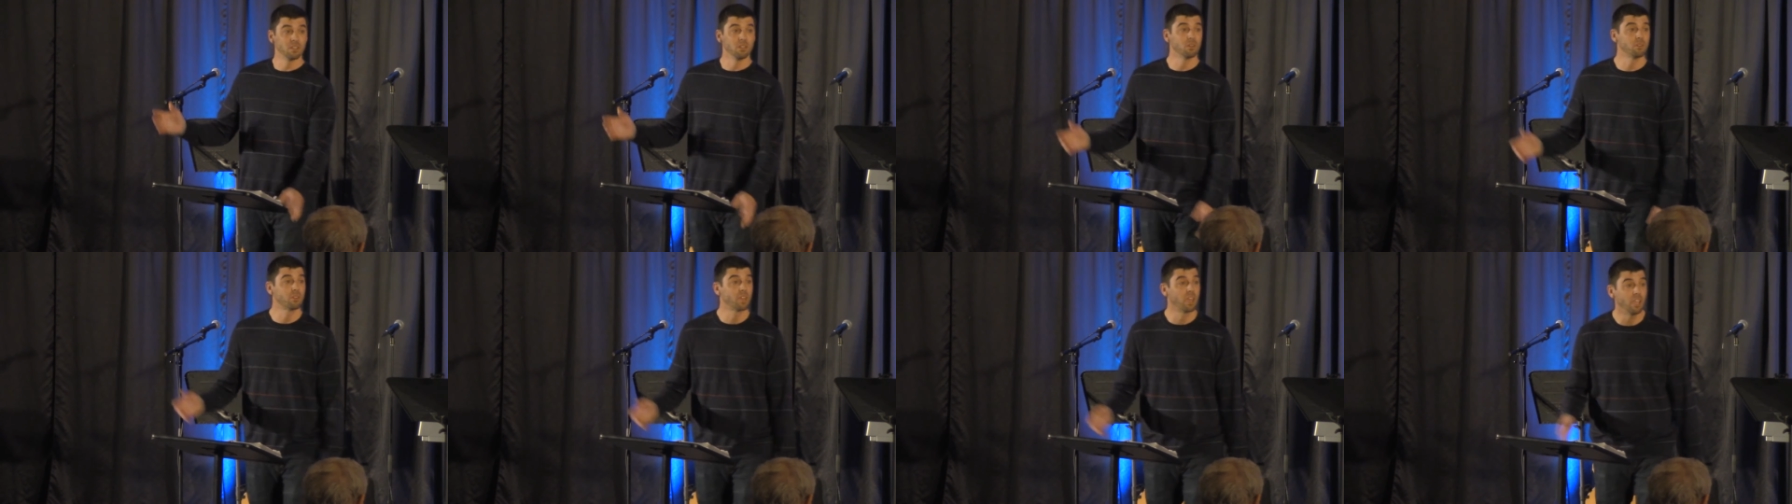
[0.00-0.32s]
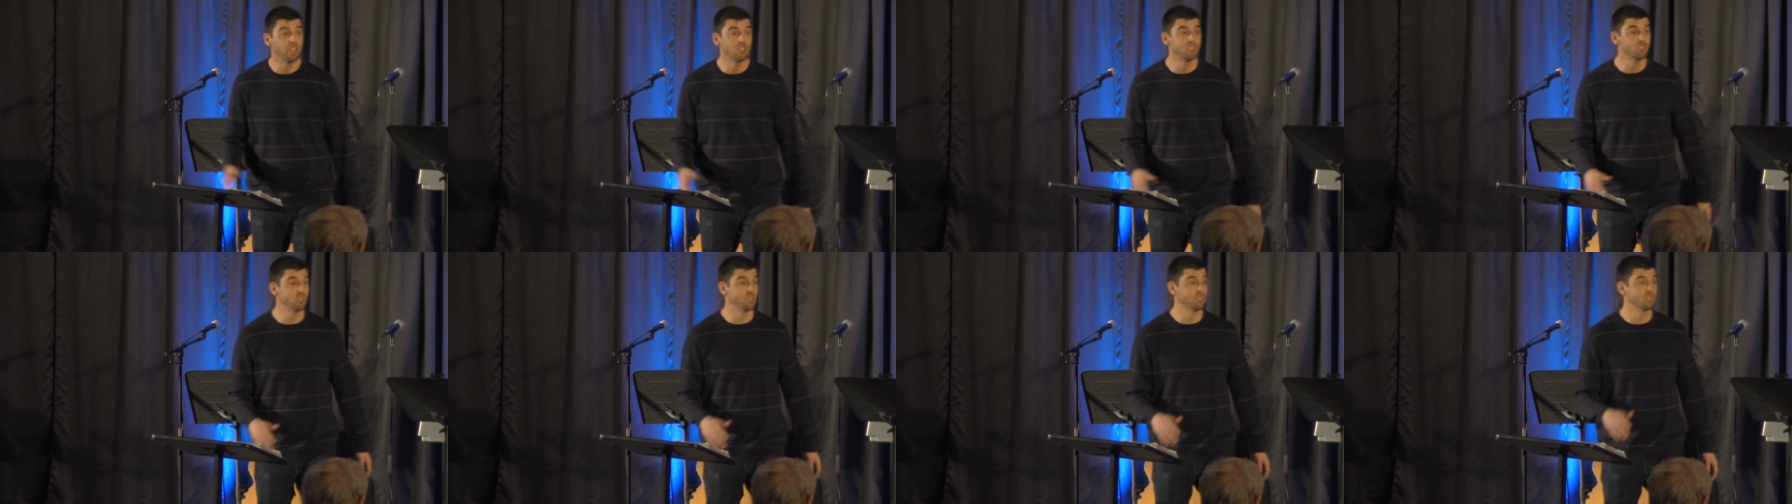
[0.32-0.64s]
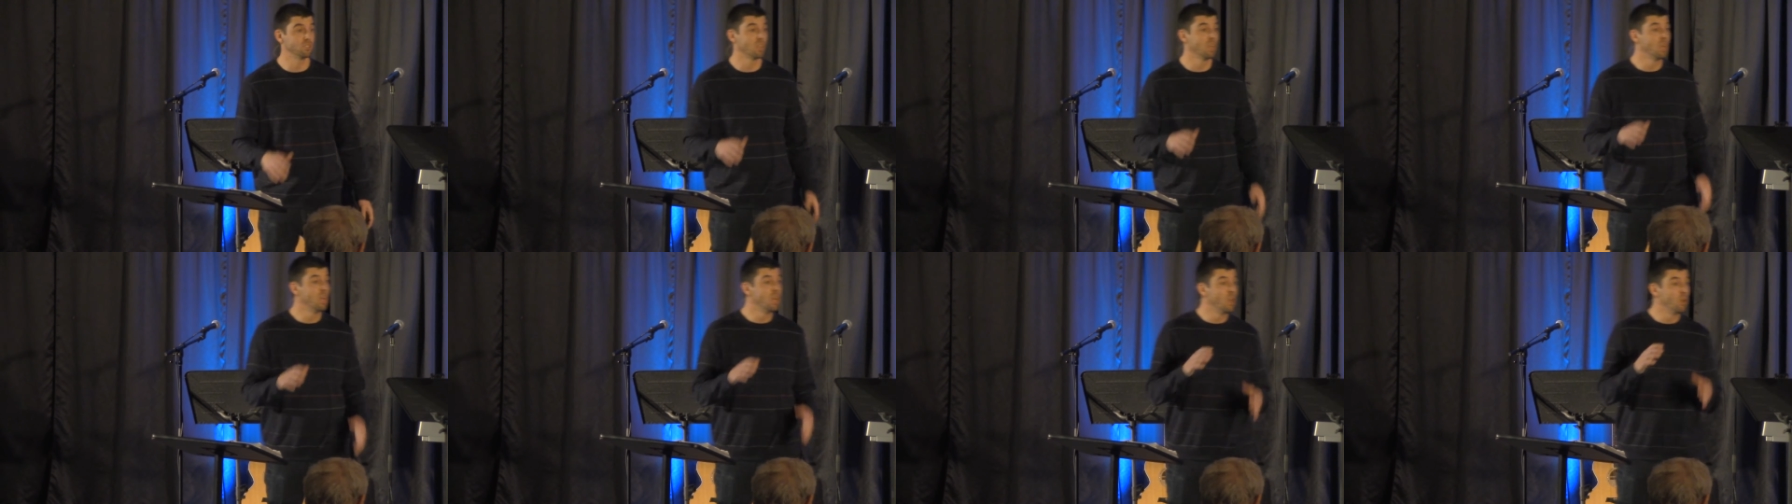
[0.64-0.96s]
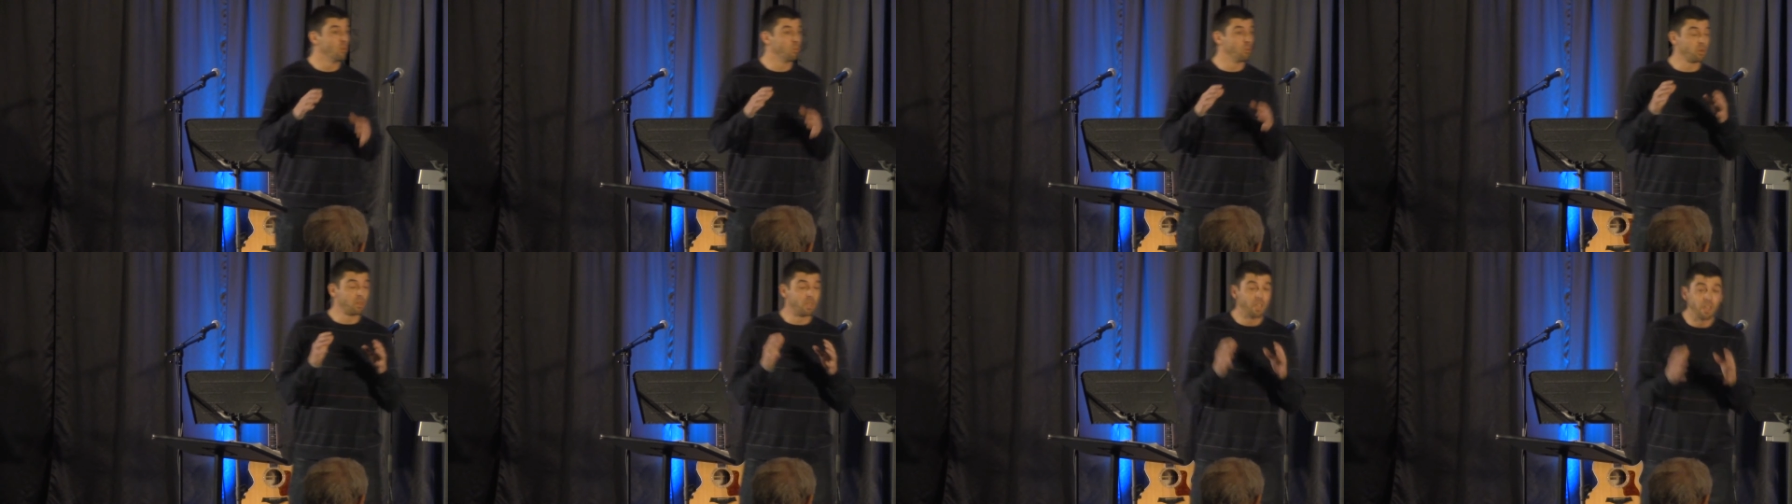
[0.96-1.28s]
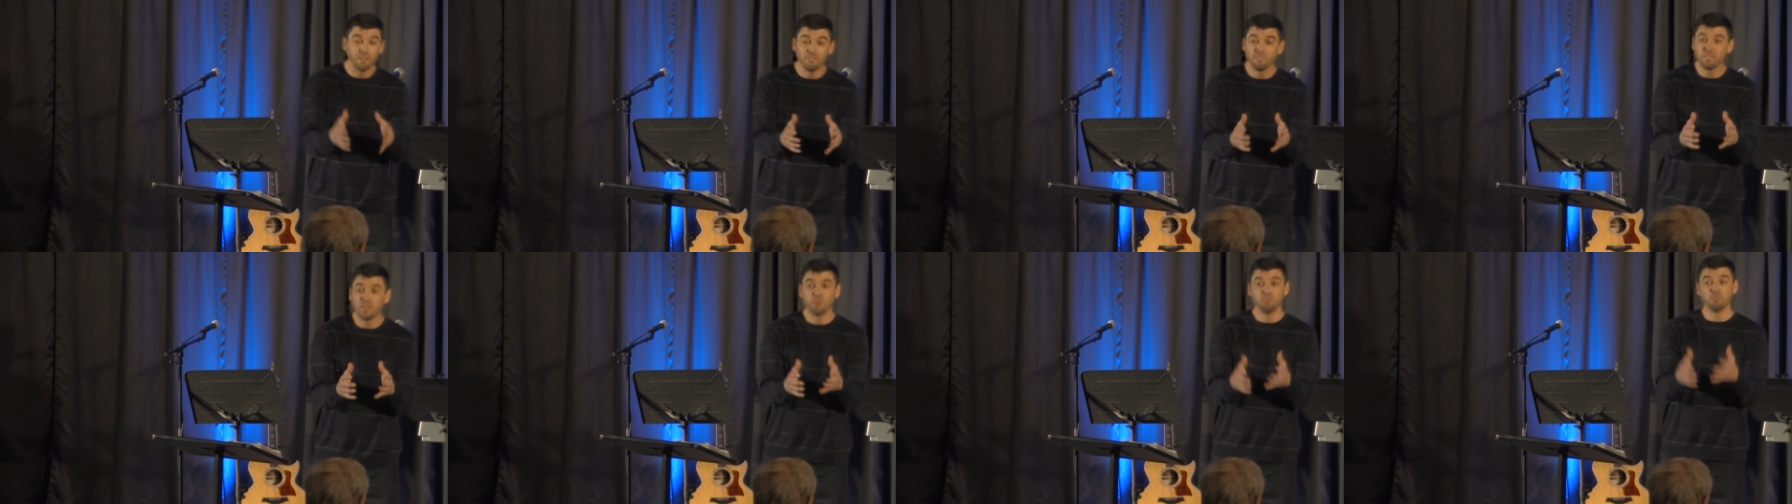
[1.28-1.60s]
locations. We'll
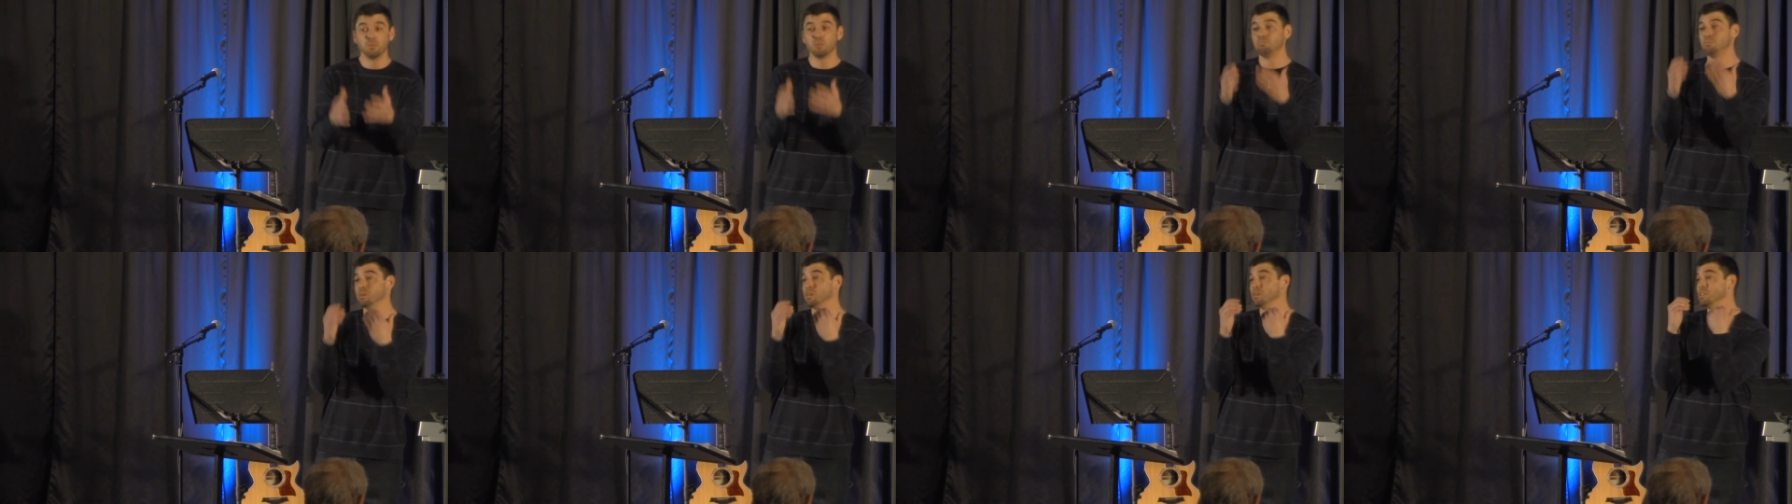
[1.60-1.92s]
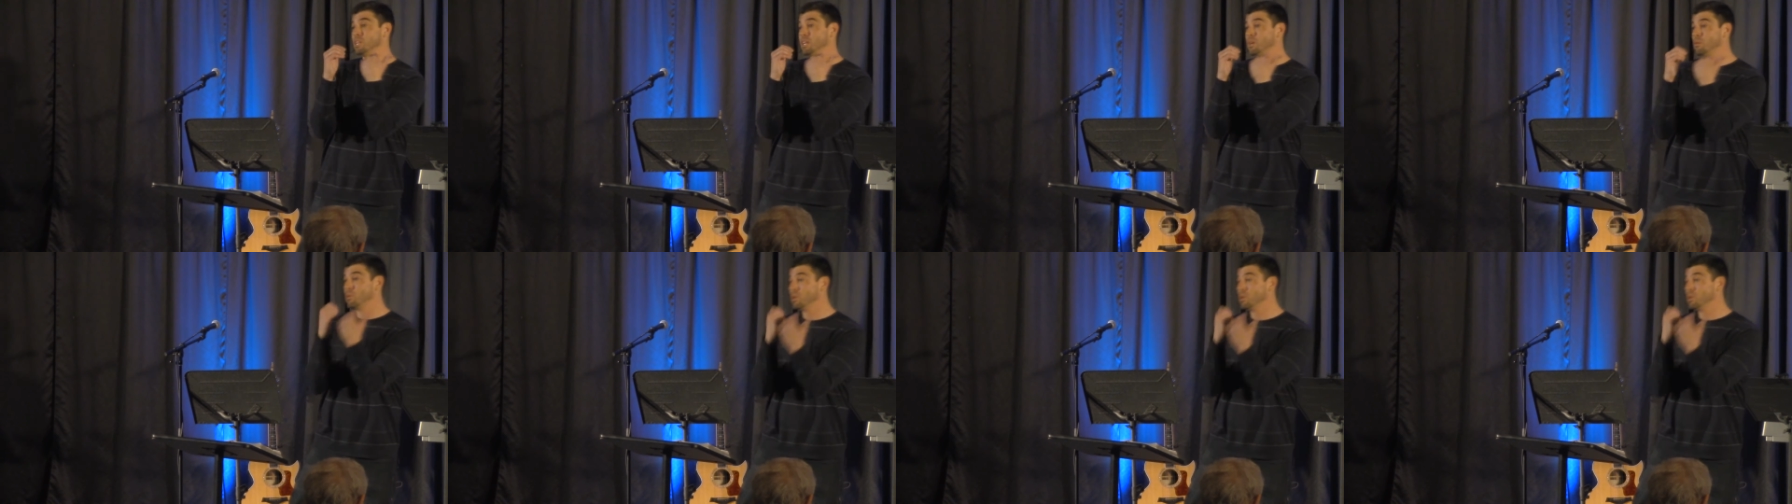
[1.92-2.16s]
give them the building.